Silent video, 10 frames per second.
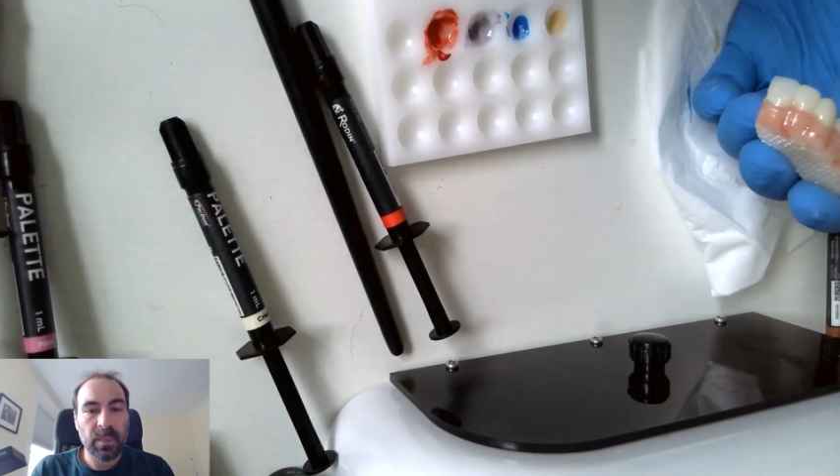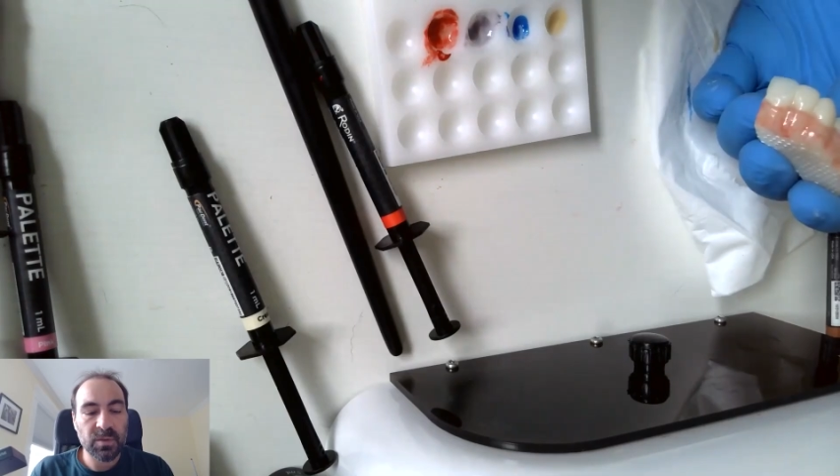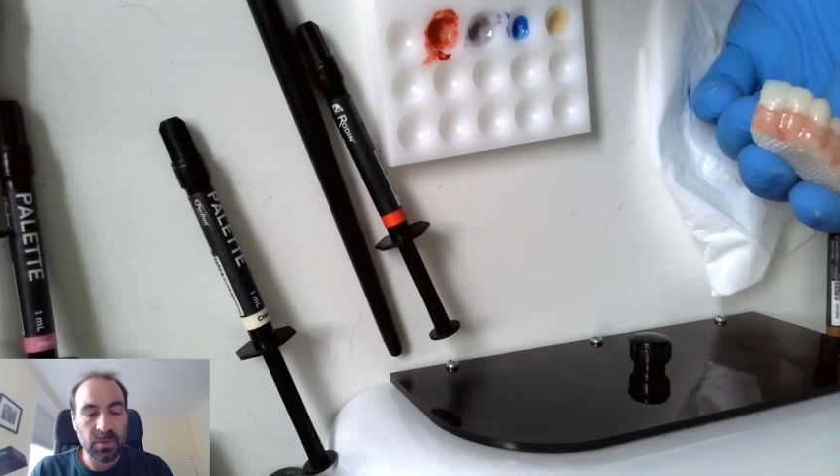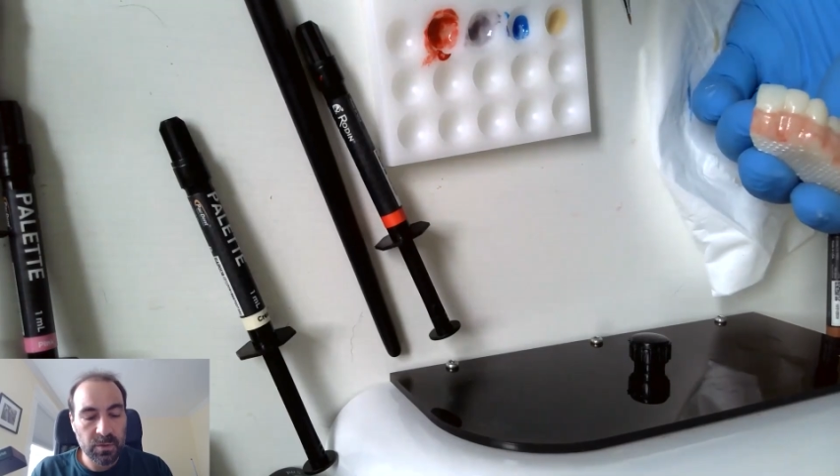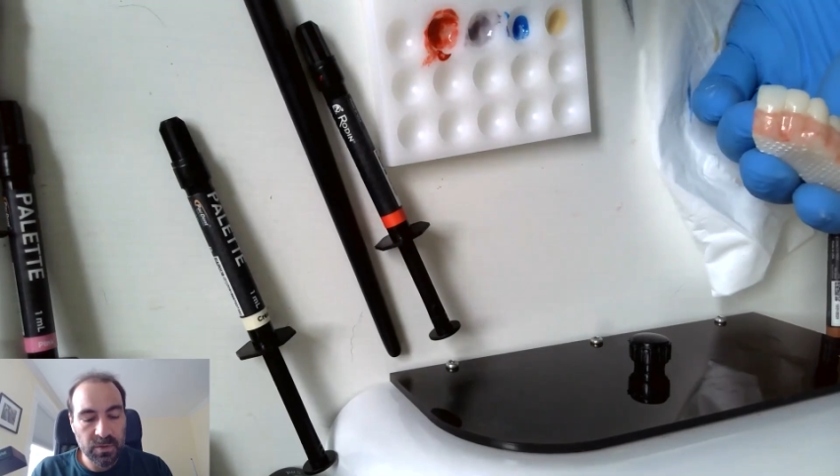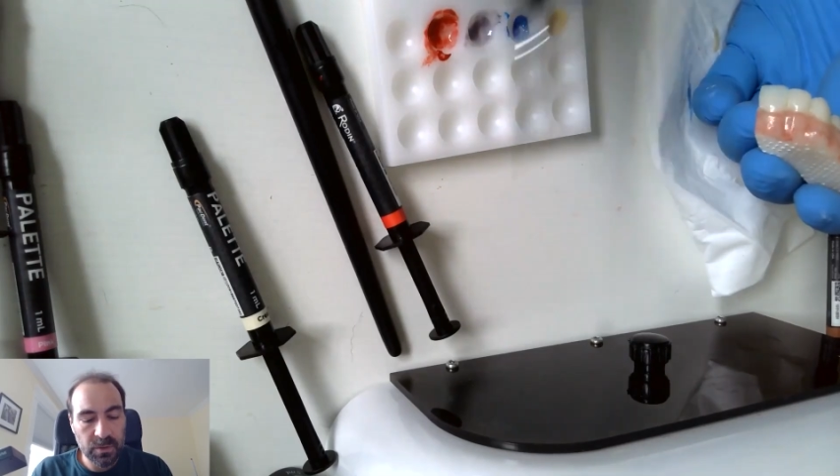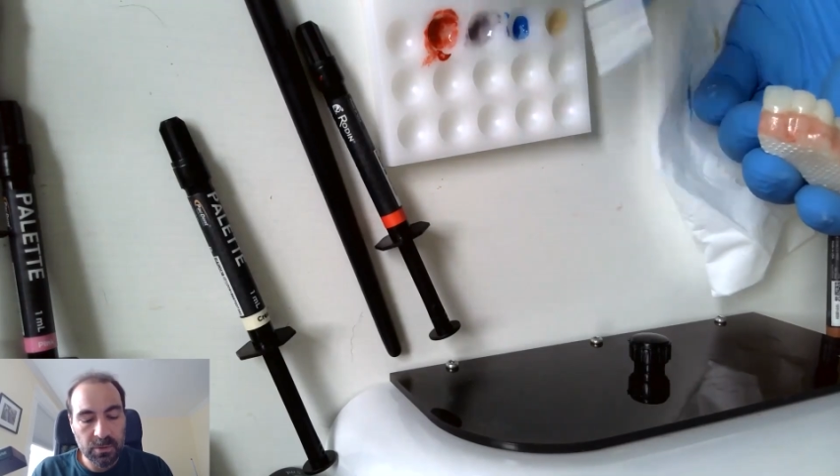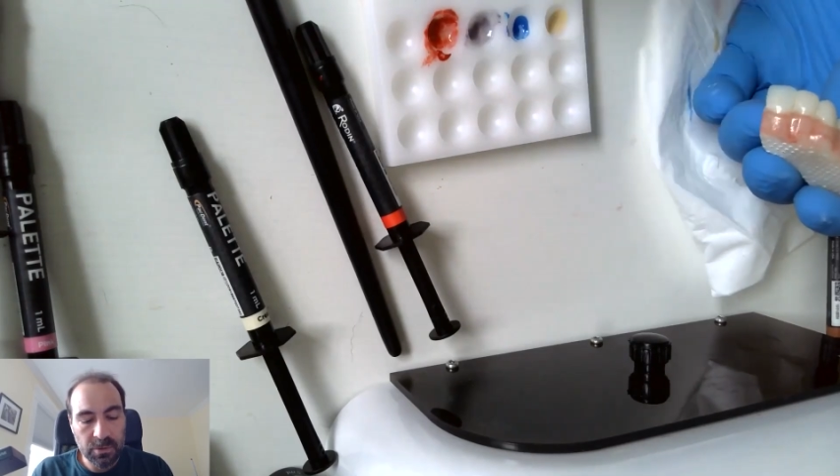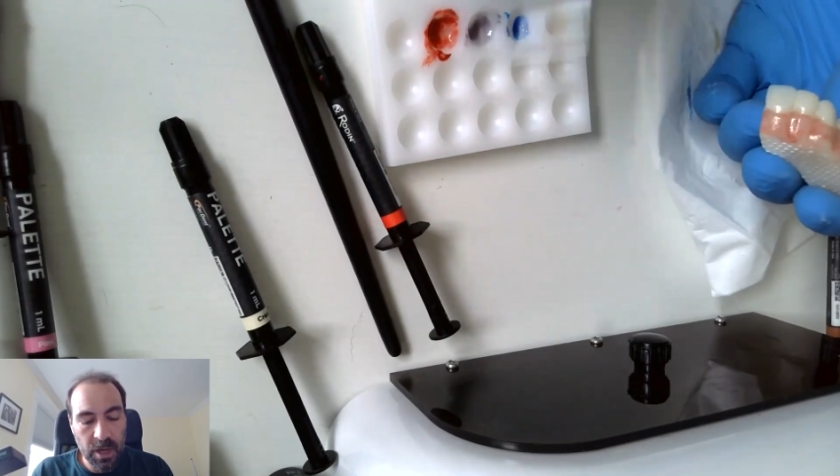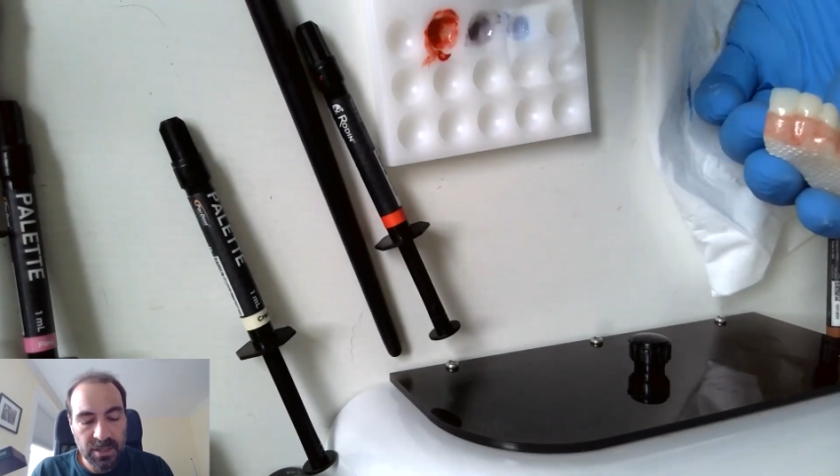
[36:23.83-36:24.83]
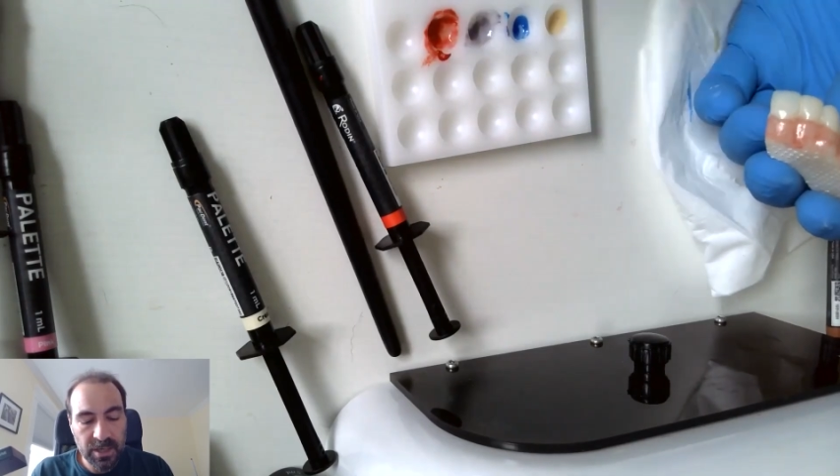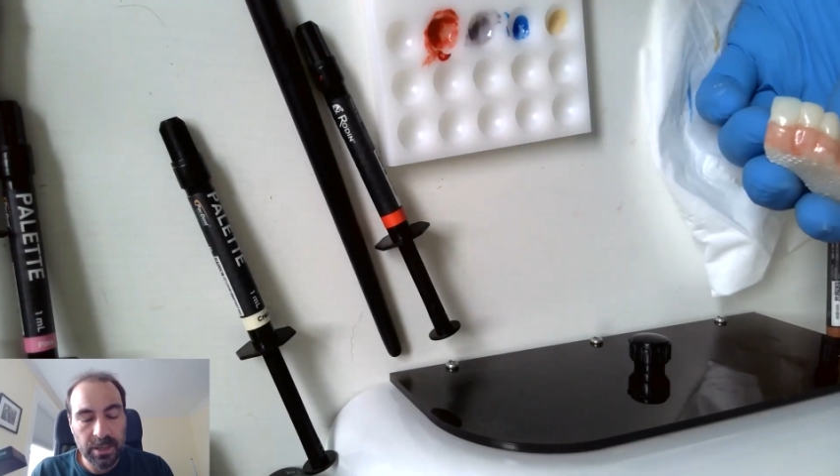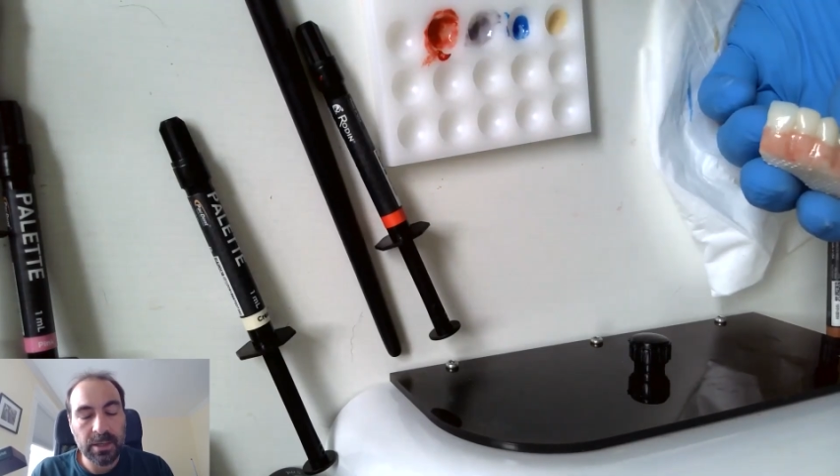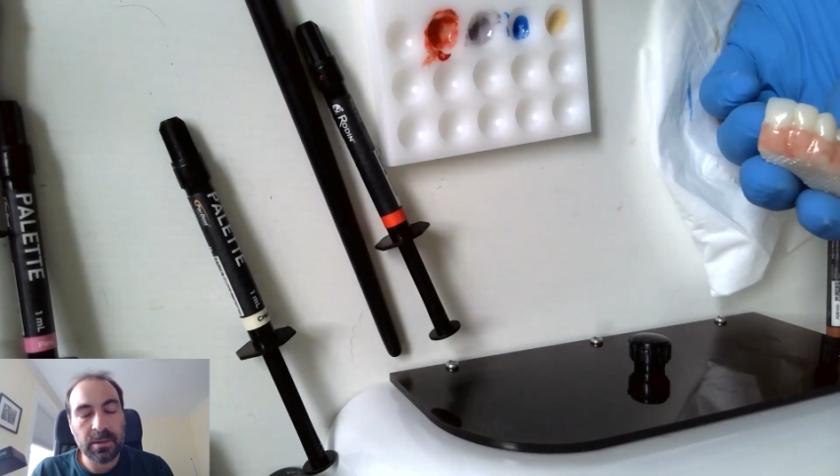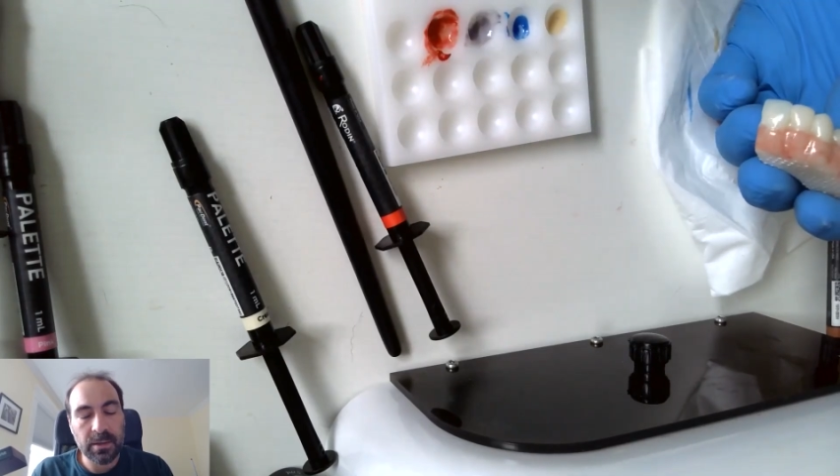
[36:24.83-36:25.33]
so there's no cross
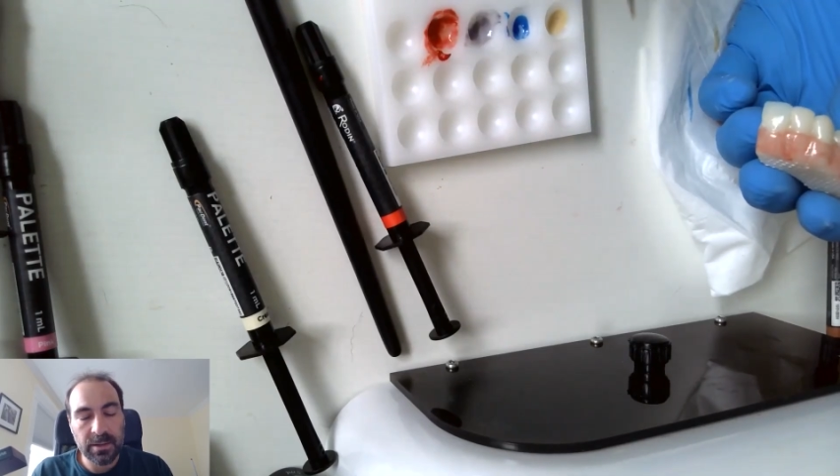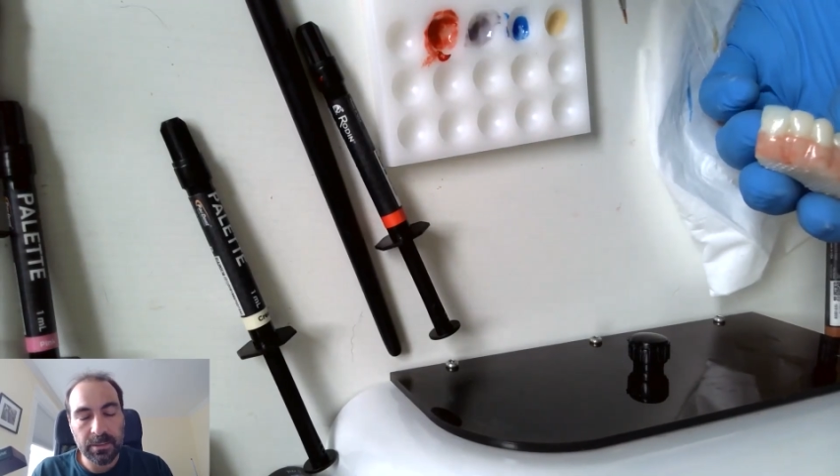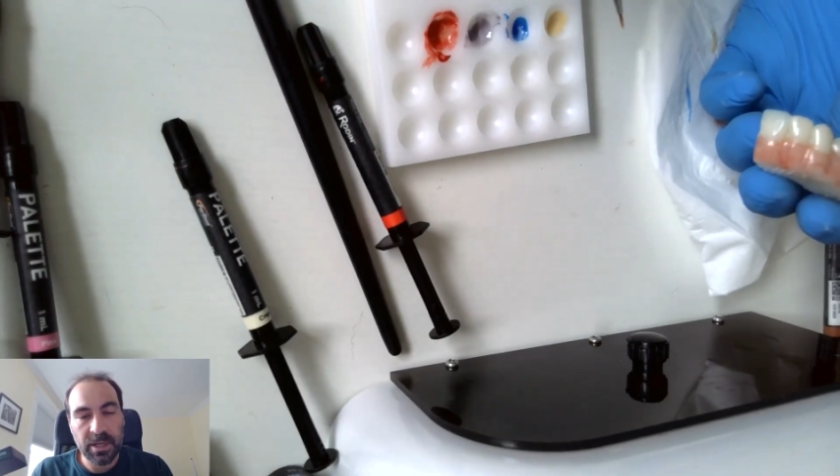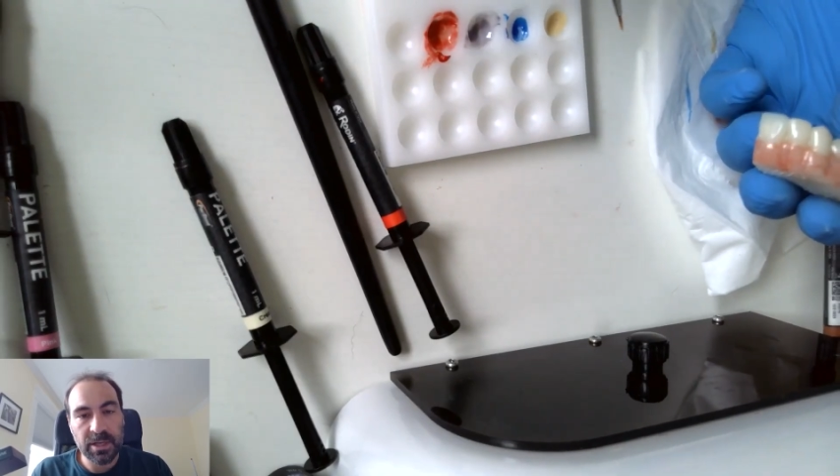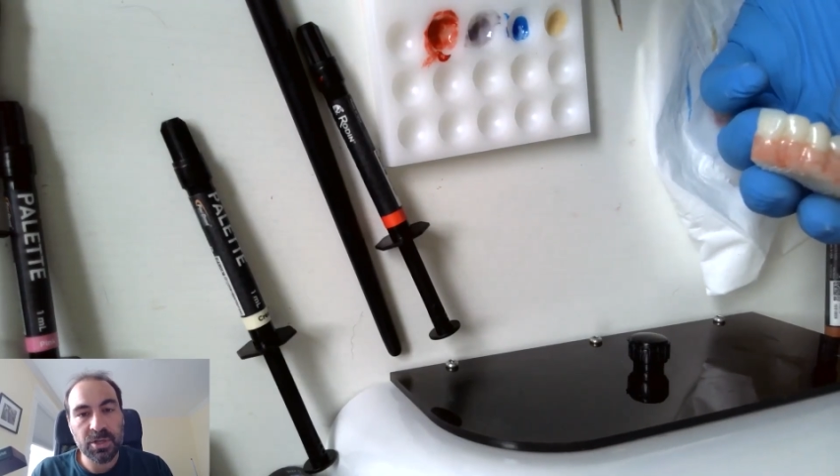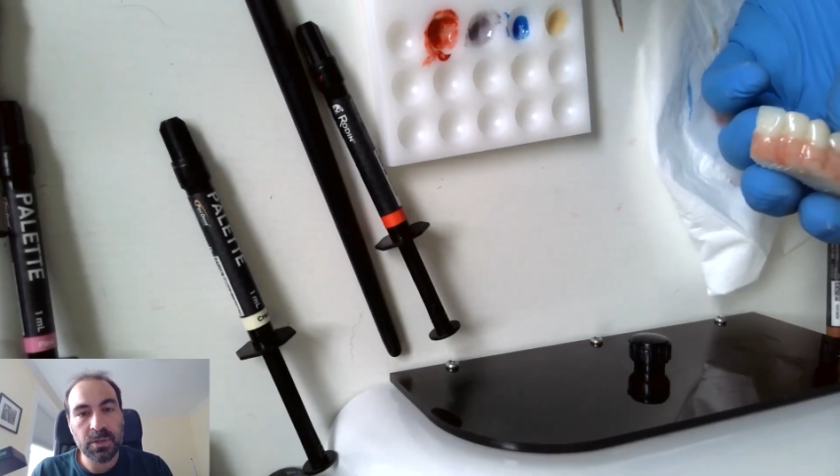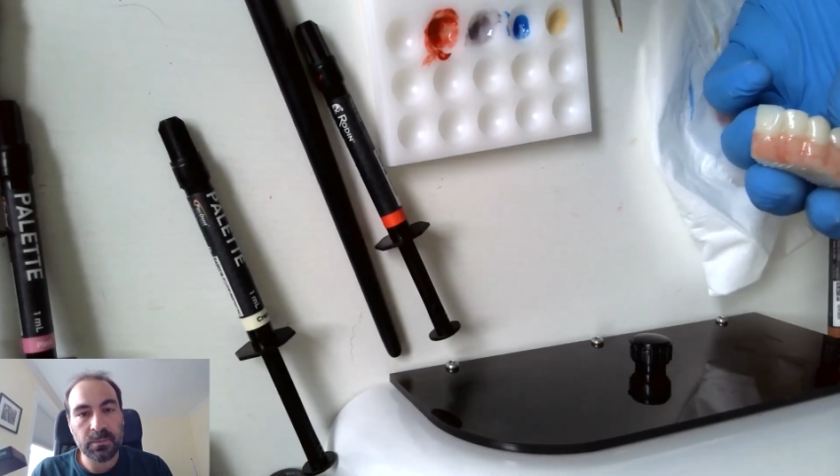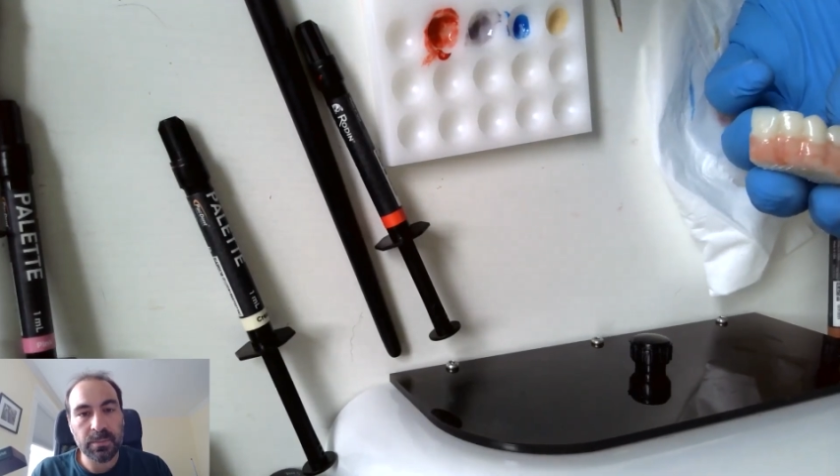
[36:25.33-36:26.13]
contamination